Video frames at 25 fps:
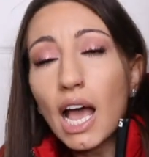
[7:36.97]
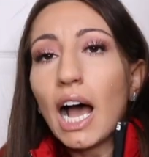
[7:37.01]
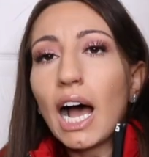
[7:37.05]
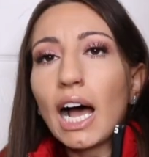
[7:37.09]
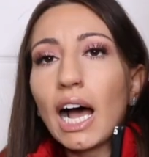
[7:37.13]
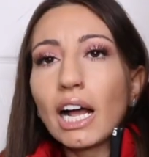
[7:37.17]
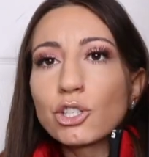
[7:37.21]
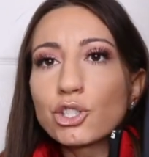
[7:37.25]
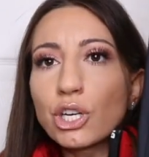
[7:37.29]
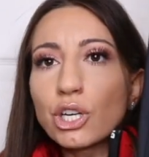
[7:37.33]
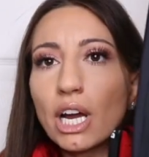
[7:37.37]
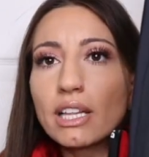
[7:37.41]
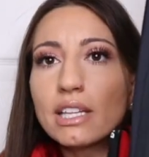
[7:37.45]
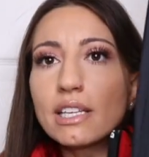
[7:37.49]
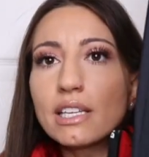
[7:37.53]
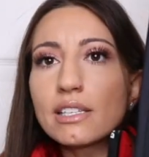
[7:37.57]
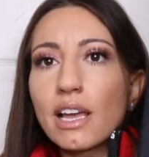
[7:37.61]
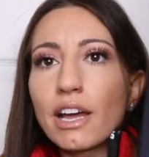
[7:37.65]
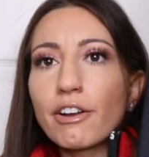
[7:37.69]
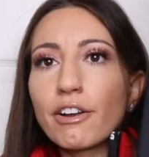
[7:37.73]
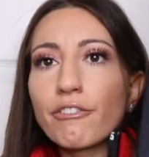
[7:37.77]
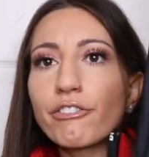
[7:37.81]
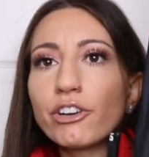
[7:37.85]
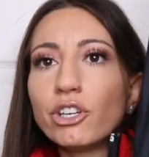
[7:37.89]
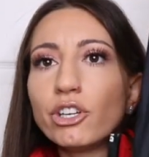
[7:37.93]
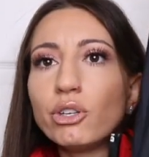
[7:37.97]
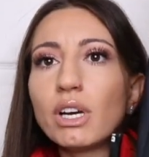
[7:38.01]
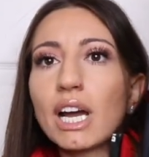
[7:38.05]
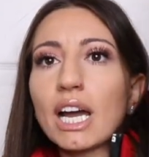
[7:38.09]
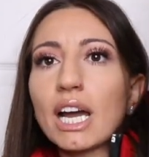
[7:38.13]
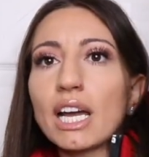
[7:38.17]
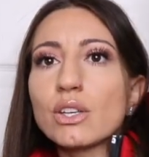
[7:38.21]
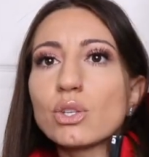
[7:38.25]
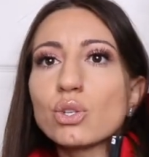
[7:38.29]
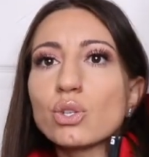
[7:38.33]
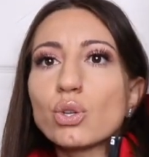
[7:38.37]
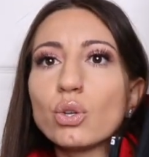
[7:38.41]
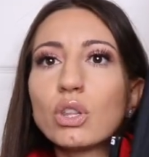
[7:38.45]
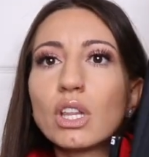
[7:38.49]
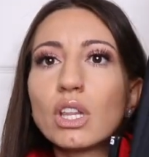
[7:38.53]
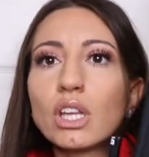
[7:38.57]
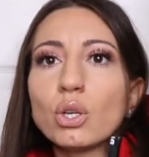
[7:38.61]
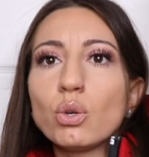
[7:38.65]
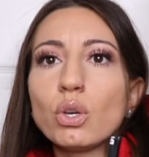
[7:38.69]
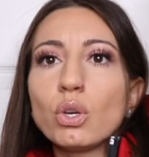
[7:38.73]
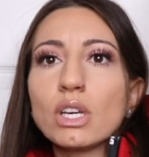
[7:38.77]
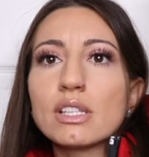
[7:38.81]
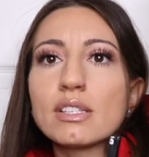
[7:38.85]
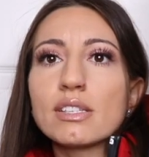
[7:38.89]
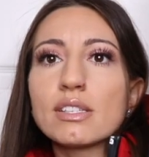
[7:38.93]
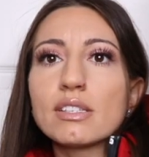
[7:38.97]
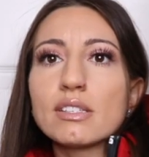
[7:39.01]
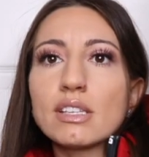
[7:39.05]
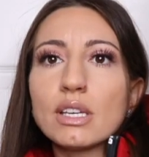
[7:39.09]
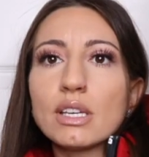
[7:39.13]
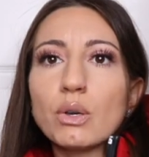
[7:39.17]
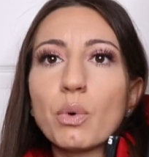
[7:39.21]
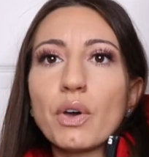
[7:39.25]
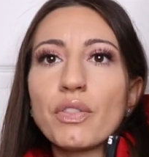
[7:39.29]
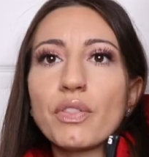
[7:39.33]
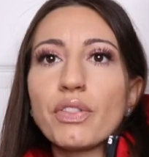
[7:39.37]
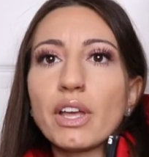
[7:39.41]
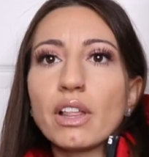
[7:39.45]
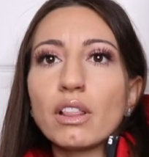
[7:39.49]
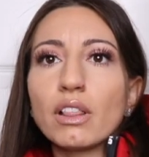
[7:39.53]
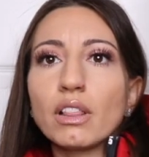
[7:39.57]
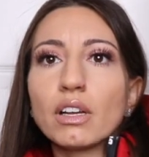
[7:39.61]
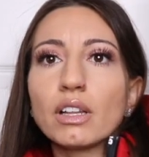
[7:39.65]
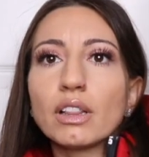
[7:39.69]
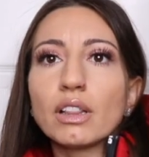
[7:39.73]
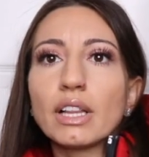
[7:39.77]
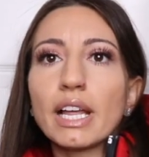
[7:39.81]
I'll try these on for you guys so that you can see what they look